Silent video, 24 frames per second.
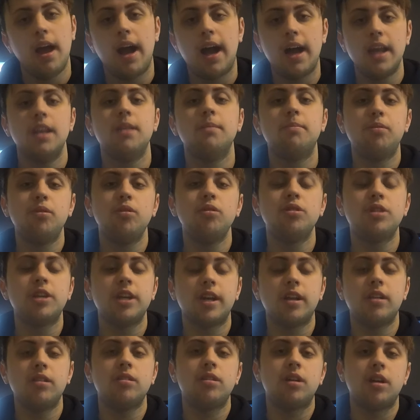and the blue
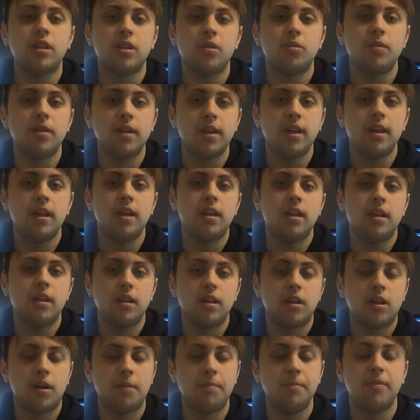chill colourway
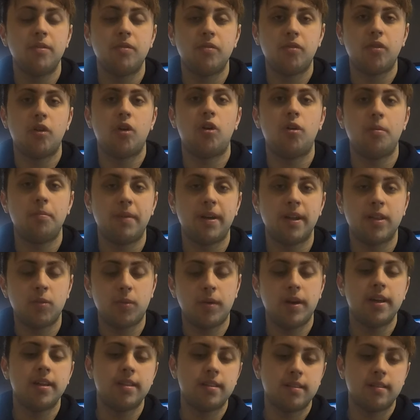comes from a
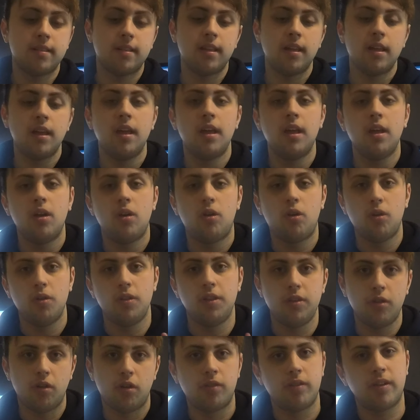twist on
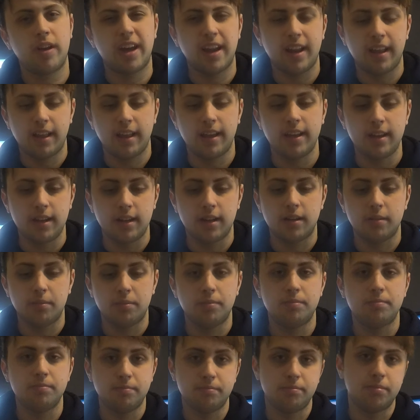North Carolina
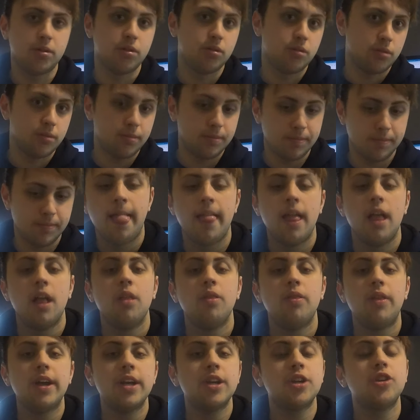blue.
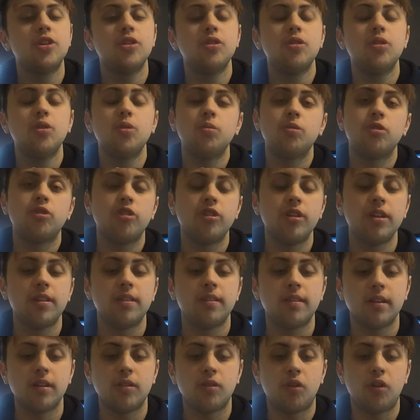This shoe was
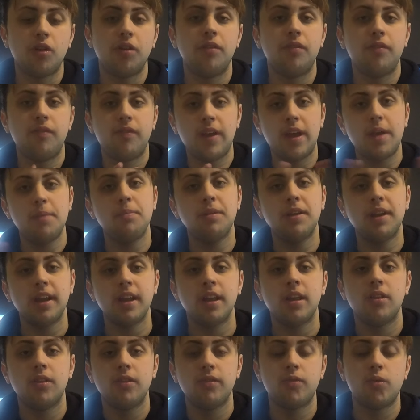released on February
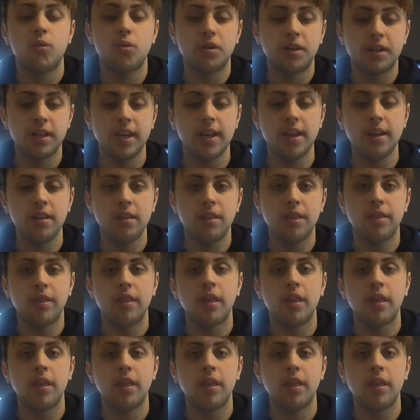14th